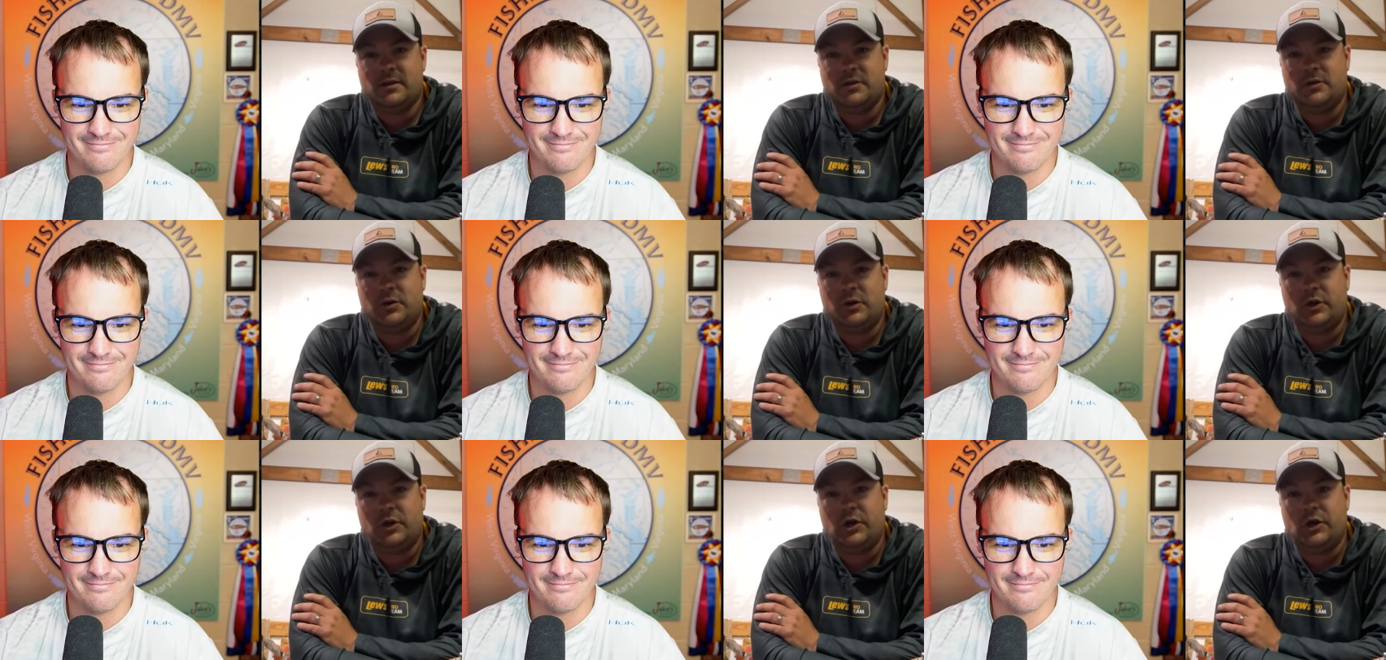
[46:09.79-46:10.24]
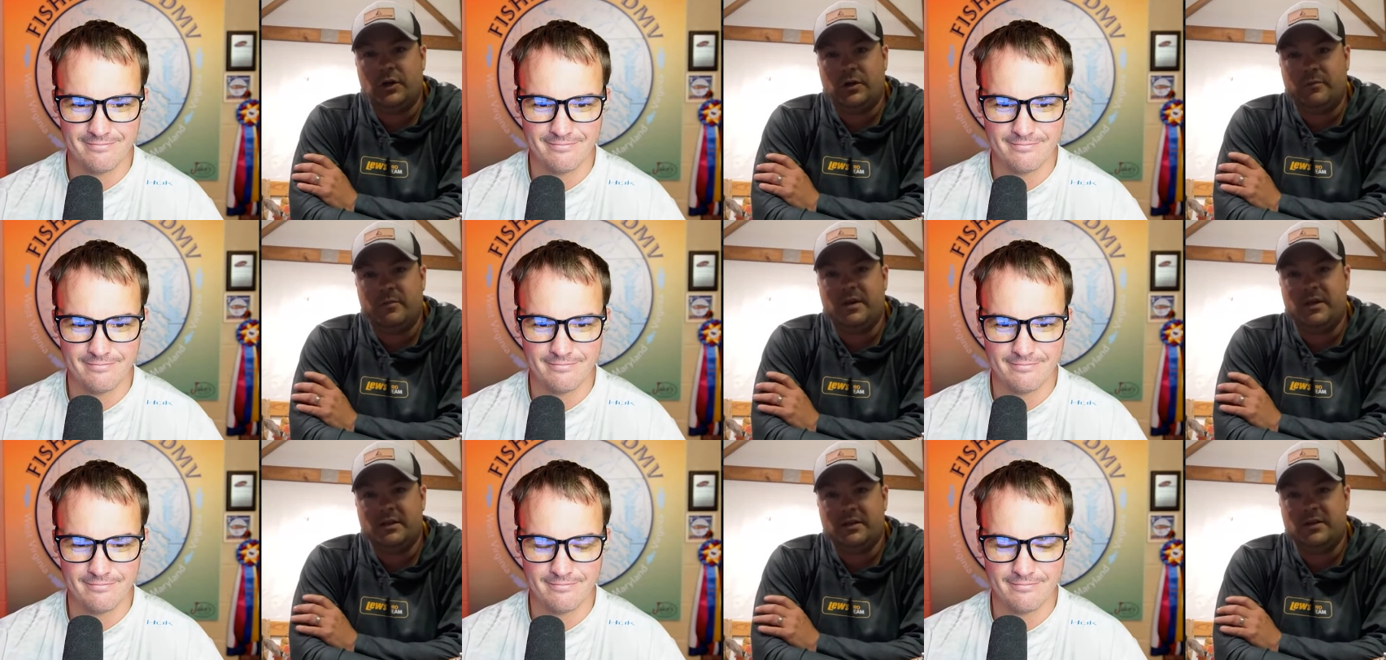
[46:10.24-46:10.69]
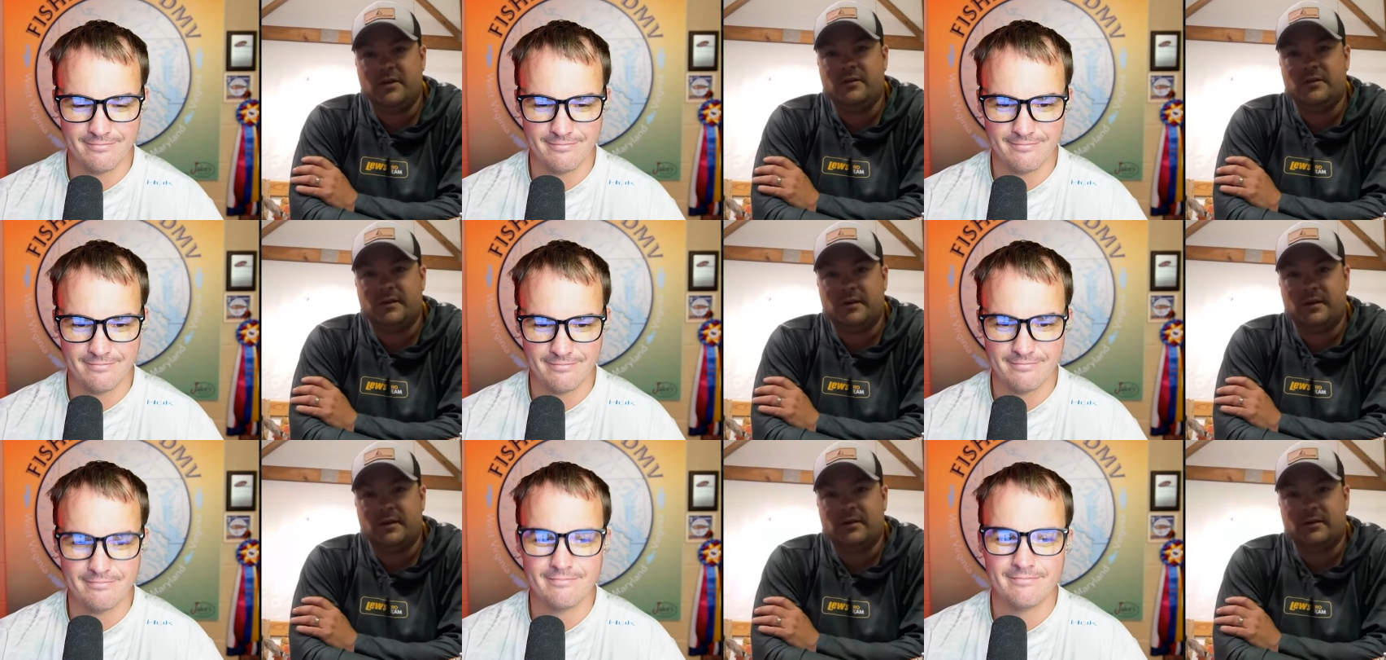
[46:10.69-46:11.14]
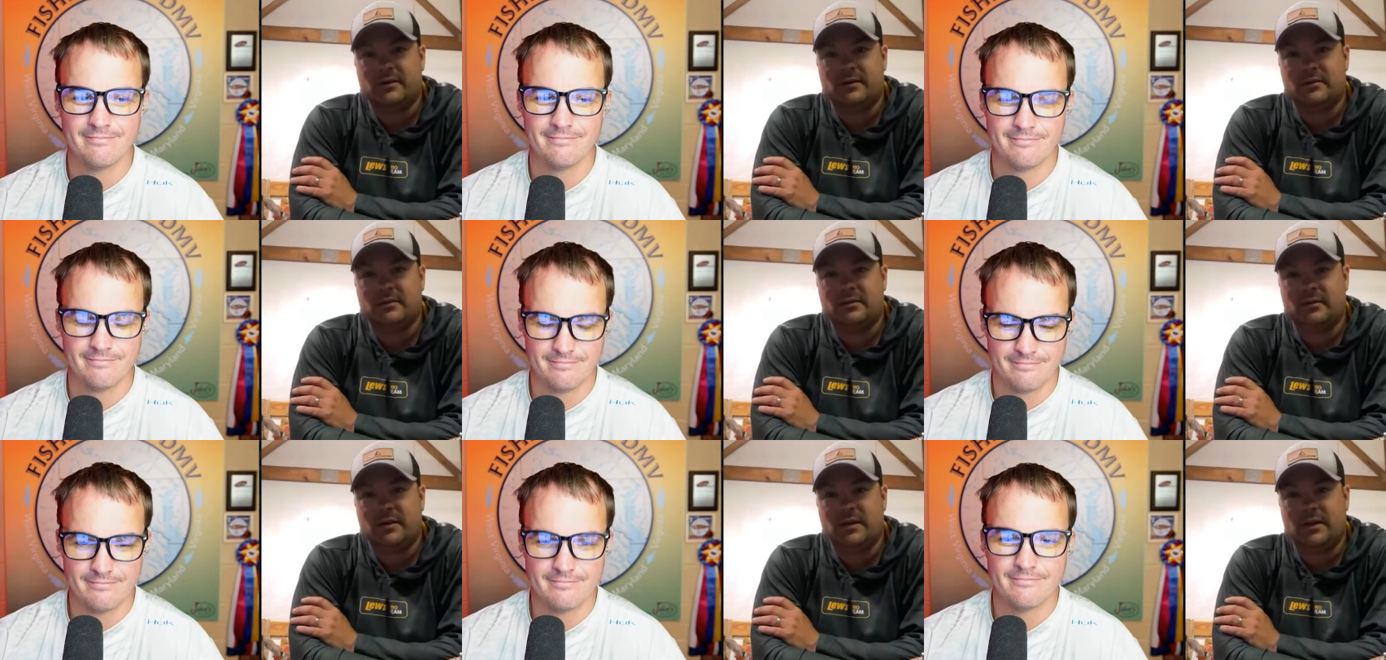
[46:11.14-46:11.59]
Speaker 1: you could have been using it.
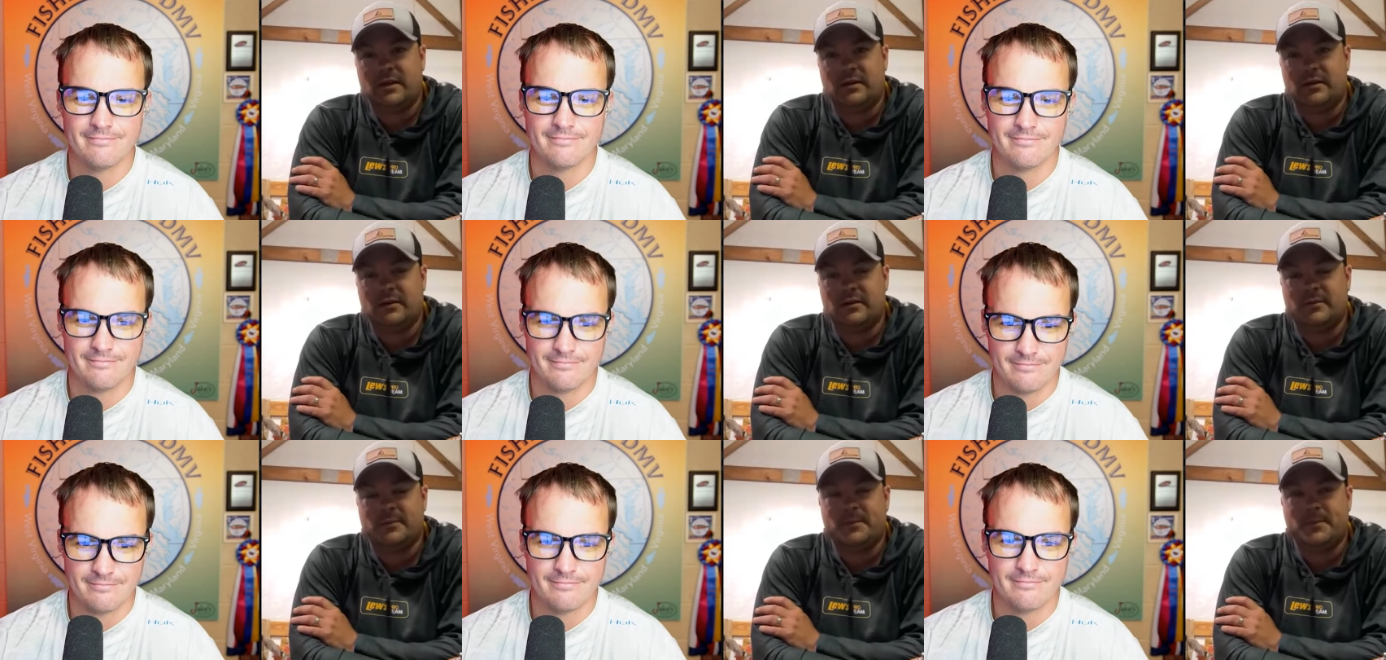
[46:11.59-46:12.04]
And